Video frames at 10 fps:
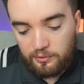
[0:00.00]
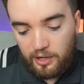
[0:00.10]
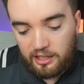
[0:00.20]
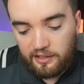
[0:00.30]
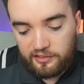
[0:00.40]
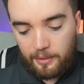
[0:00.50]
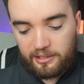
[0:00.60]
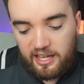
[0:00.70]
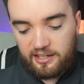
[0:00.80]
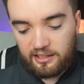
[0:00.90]
Ratcliffe coming
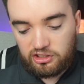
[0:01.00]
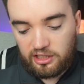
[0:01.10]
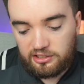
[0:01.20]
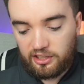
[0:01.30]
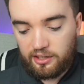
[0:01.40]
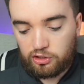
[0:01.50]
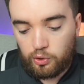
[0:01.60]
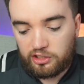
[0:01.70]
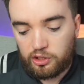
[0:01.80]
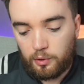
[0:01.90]
in and changing the
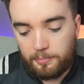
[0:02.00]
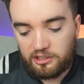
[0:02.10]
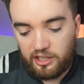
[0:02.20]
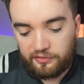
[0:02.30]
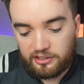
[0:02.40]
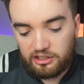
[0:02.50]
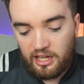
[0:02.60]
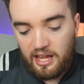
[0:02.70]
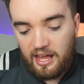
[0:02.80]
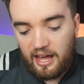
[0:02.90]
structure will be different
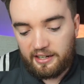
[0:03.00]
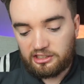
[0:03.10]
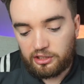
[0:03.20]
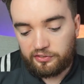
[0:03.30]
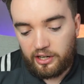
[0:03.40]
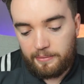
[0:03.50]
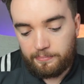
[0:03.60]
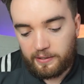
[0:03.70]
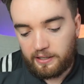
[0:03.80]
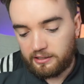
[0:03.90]
and easier for him
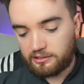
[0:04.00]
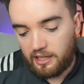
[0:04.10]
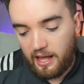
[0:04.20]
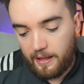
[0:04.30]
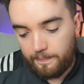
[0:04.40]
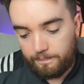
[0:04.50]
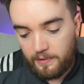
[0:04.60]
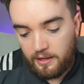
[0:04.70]
because Man